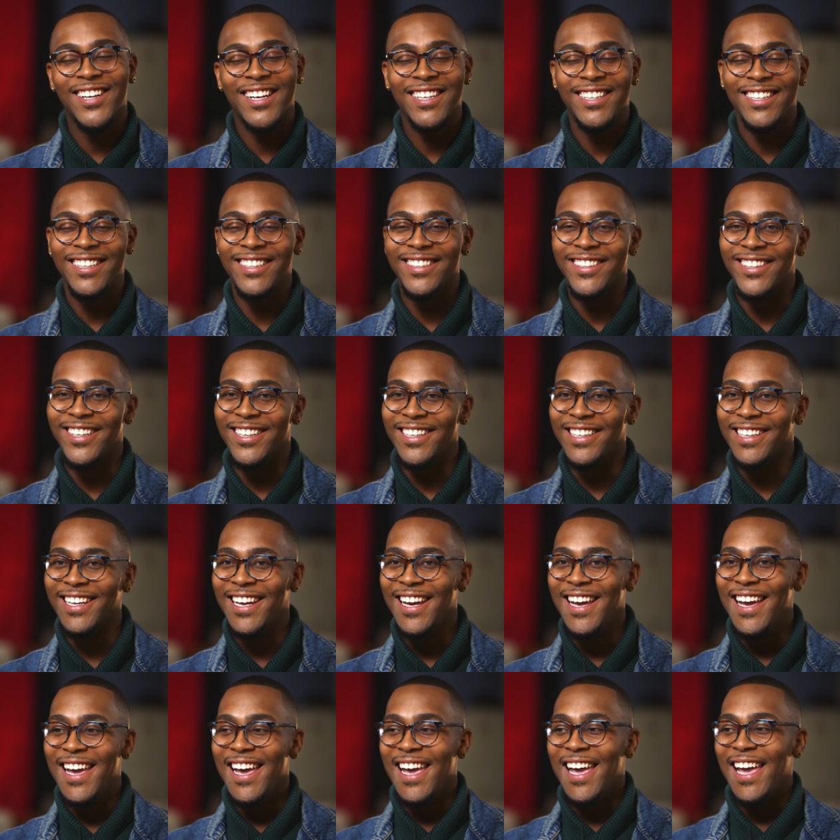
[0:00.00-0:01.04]
I didn't like,
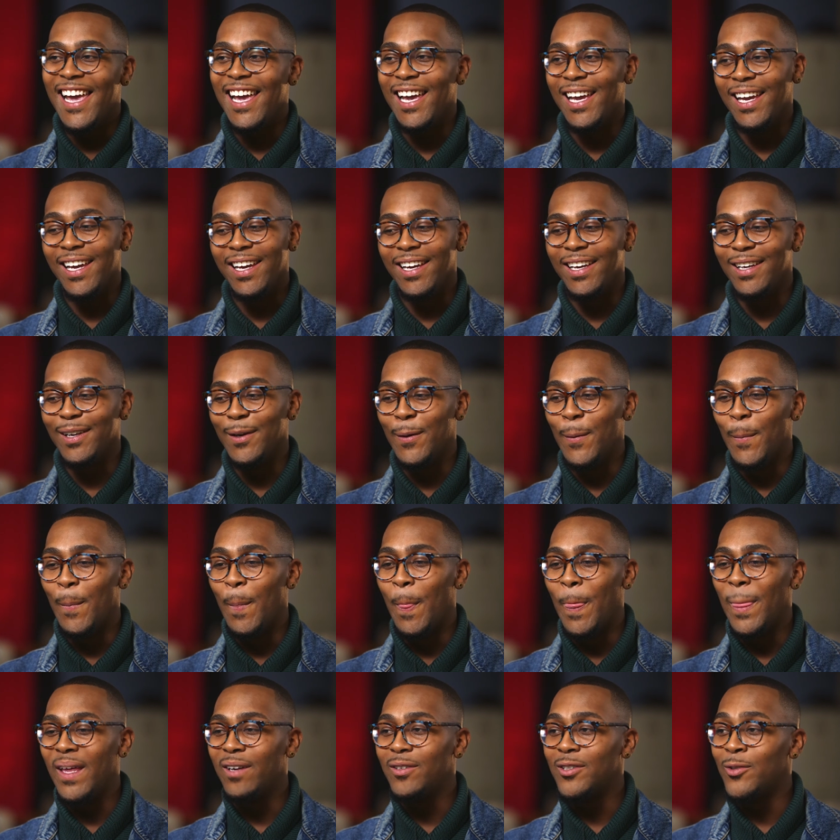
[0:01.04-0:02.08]

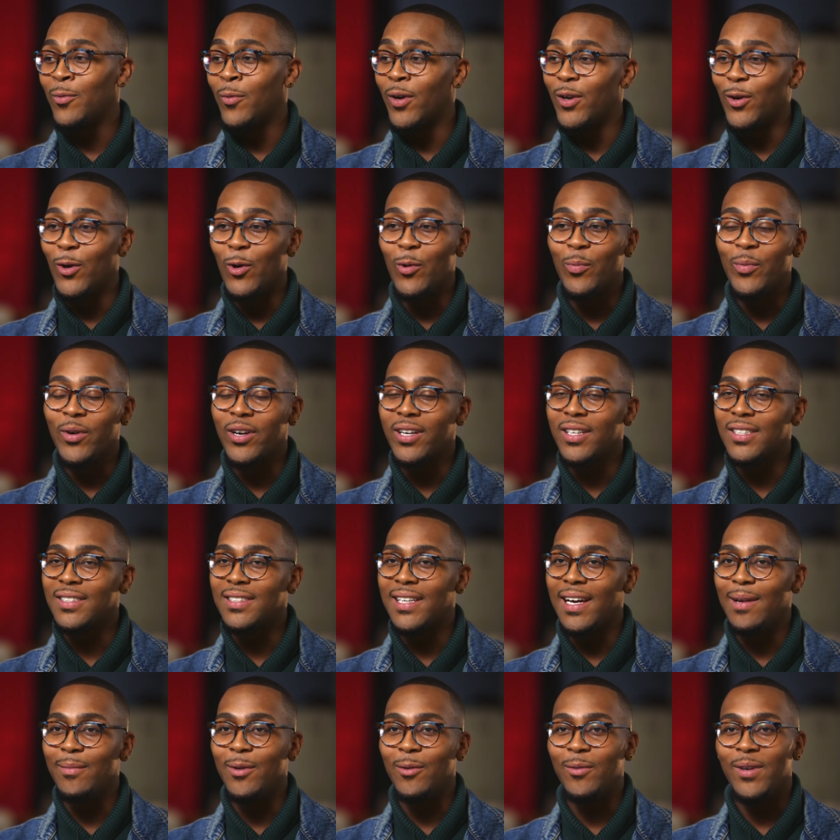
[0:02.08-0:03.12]
and it was one homework
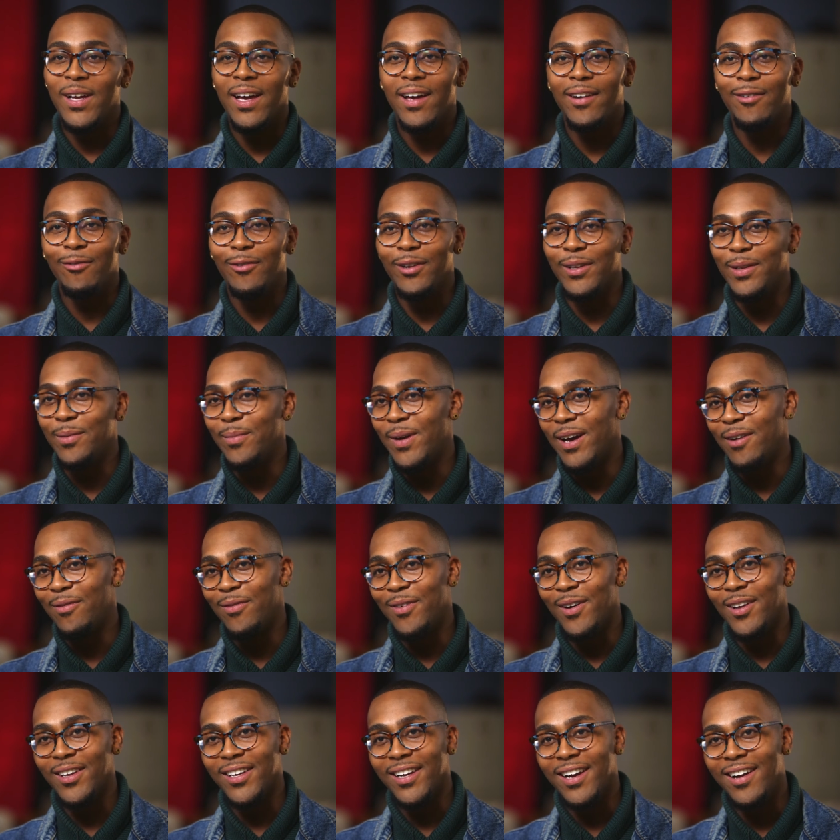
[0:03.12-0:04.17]
assignment. We had a really bad
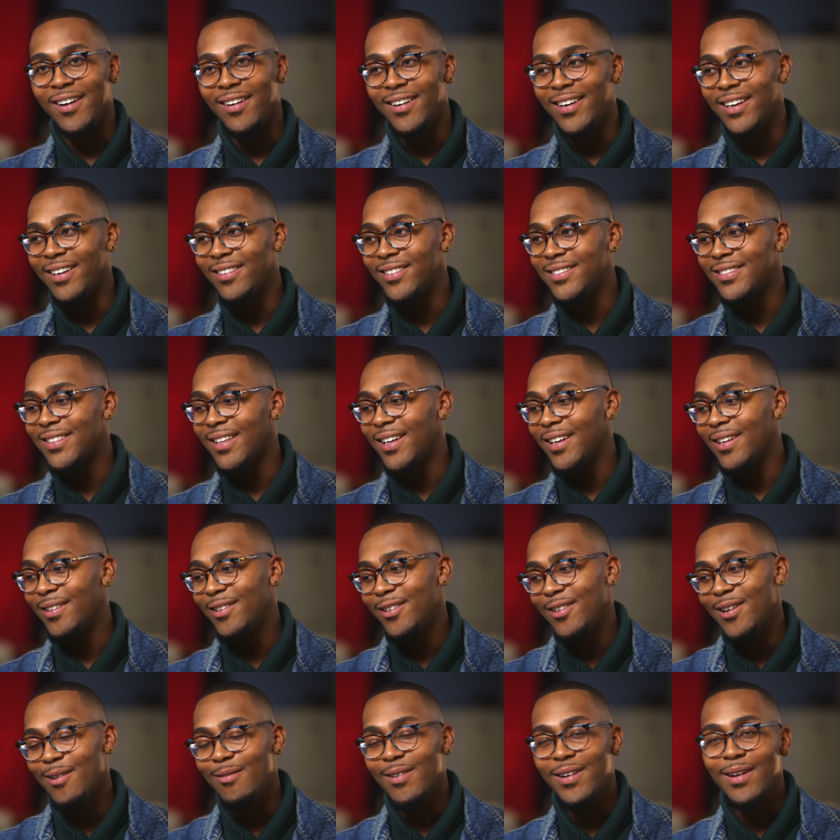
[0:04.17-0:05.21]
falling out, and I was like,
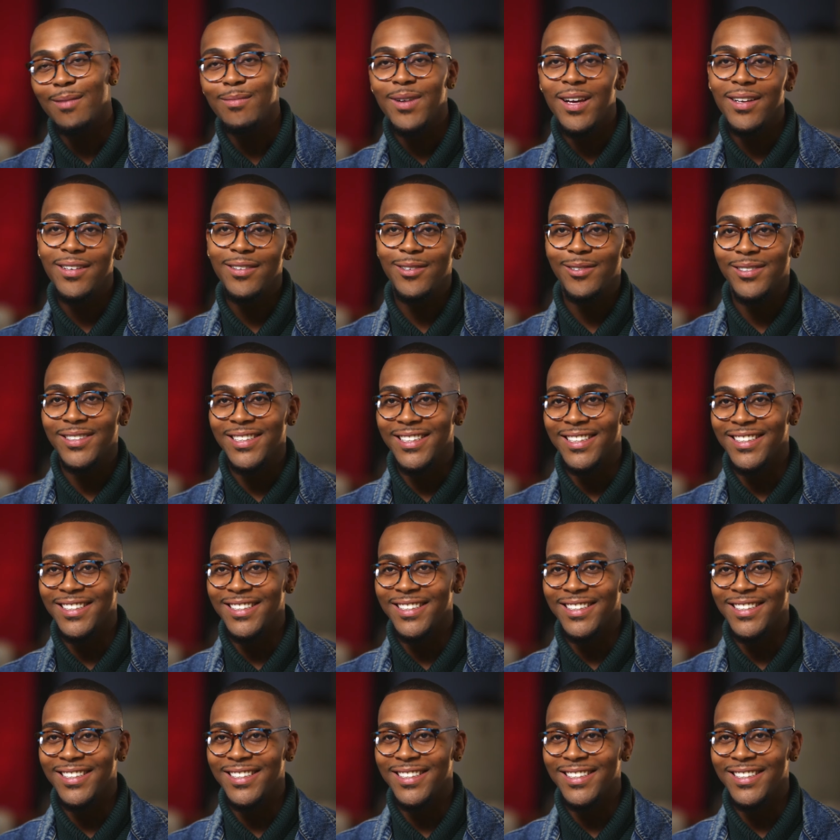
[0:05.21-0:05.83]
you know what, I'm not doing